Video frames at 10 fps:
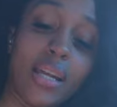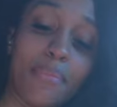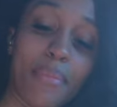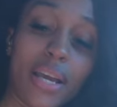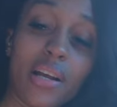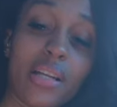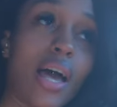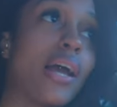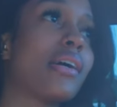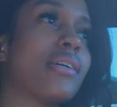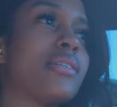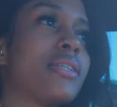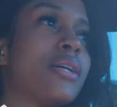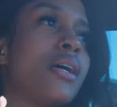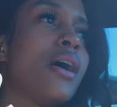didn't buy it online, because
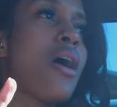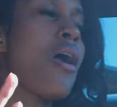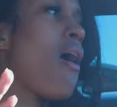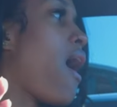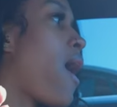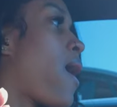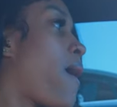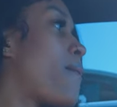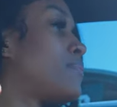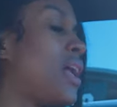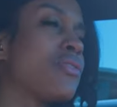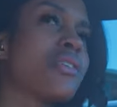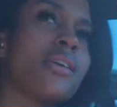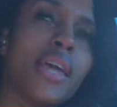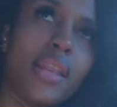I was
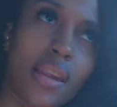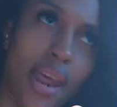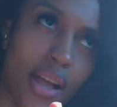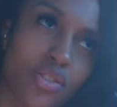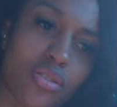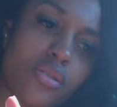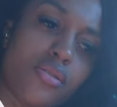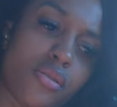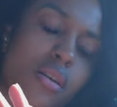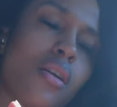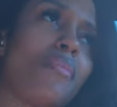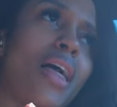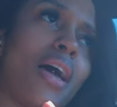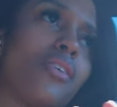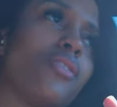gonna get the natural, and I'm
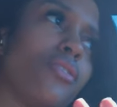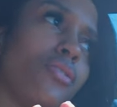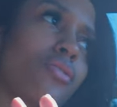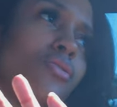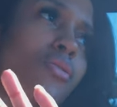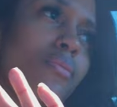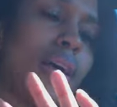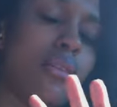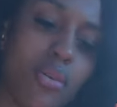like, you know what, let